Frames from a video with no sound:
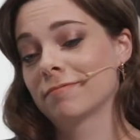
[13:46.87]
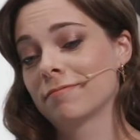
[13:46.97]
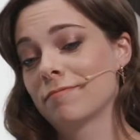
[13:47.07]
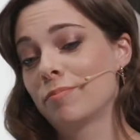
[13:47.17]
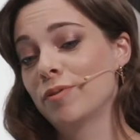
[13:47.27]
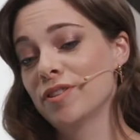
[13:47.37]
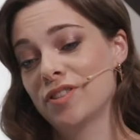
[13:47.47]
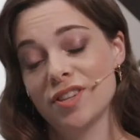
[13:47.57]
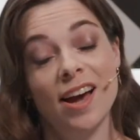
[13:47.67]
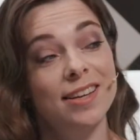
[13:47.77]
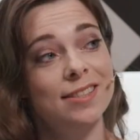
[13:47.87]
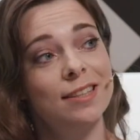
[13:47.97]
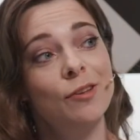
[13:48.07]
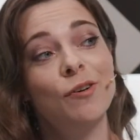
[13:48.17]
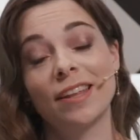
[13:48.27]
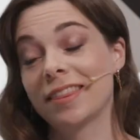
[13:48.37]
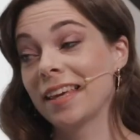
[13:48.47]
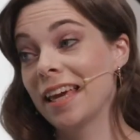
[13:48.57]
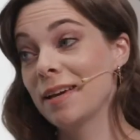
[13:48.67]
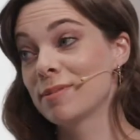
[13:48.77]
precise look at the
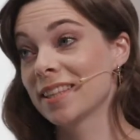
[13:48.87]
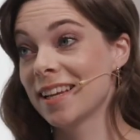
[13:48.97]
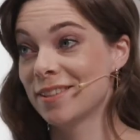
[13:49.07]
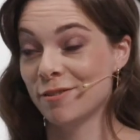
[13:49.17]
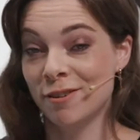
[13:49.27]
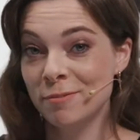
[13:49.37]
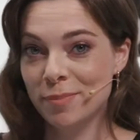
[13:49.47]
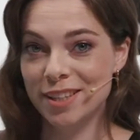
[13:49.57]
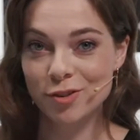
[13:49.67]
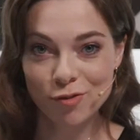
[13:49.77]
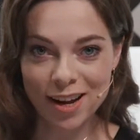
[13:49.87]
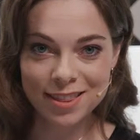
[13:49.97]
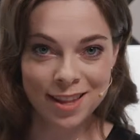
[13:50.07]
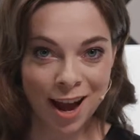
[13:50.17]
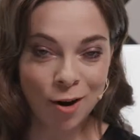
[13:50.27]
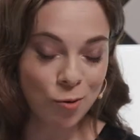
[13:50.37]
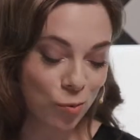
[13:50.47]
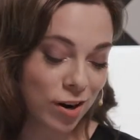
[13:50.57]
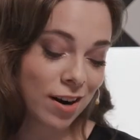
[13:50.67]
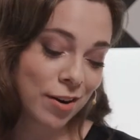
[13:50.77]
games later on. But right now,
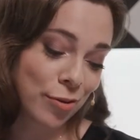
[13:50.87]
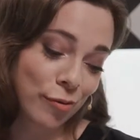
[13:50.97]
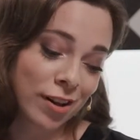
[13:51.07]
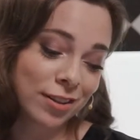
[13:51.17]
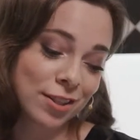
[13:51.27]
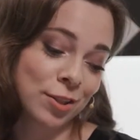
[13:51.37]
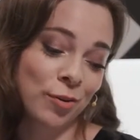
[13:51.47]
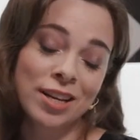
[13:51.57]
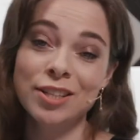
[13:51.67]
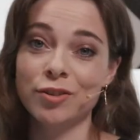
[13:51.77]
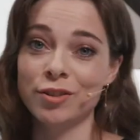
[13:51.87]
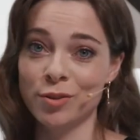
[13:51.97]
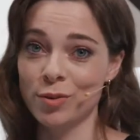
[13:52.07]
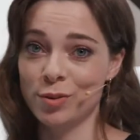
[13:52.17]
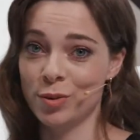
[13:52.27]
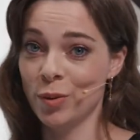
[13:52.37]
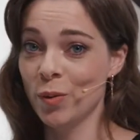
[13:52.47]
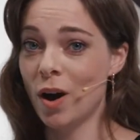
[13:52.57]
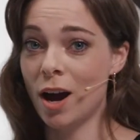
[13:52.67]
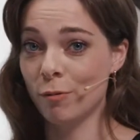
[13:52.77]
we are thrilled to introduce you
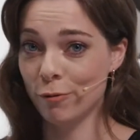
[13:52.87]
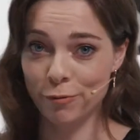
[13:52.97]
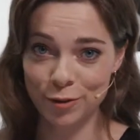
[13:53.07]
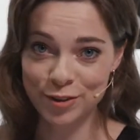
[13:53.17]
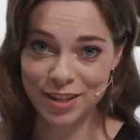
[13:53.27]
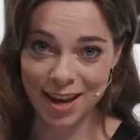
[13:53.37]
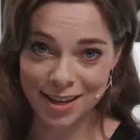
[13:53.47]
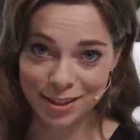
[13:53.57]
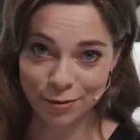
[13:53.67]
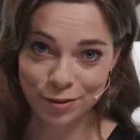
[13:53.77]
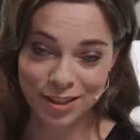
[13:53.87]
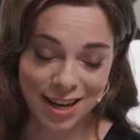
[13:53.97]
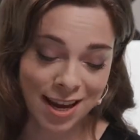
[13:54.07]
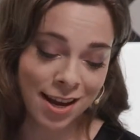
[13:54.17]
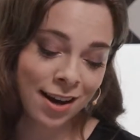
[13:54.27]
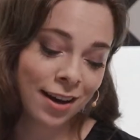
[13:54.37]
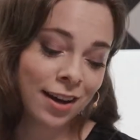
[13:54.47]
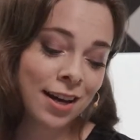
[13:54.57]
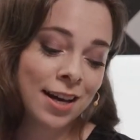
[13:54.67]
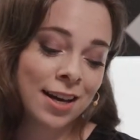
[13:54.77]
our first guest of today.
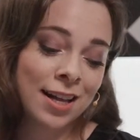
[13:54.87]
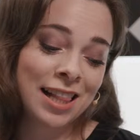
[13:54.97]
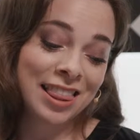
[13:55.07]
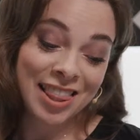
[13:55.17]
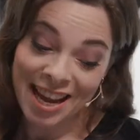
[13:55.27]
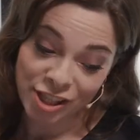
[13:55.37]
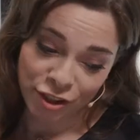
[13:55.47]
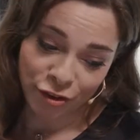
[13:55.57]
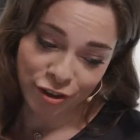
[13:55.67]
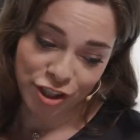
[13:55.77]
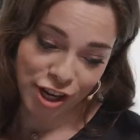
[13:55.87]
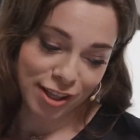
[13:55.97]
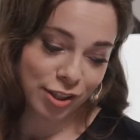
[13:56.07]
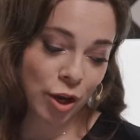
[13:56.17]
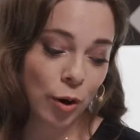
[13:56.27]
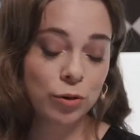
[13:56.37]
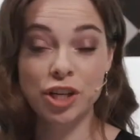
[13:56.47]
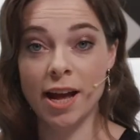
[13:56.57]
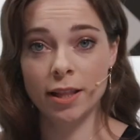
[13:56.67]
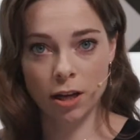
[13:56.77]
Legendary chess coach
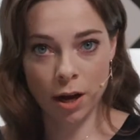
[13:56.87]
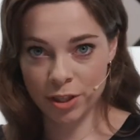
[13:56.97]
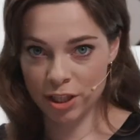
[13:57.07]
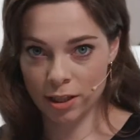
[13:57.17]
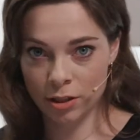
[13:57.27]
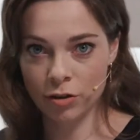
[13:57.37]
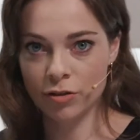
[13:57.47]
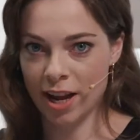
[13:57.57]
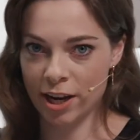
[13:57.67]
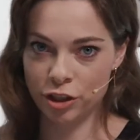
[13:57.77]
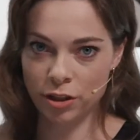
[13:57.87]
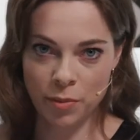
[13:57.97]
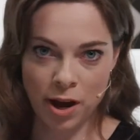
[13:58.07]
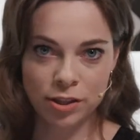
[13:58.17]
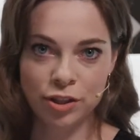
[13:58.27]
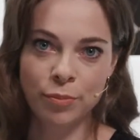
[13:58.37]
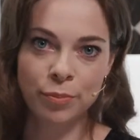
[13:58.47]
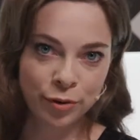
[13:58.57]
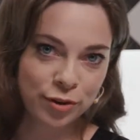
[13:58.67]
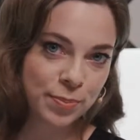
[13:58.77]
and commentator, National Master
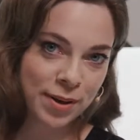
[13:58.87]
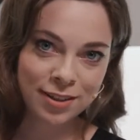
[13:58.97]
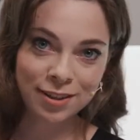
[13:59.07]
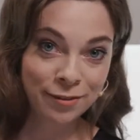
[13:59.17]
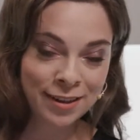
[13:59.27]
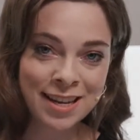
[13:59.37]
Bruce Pandolfini.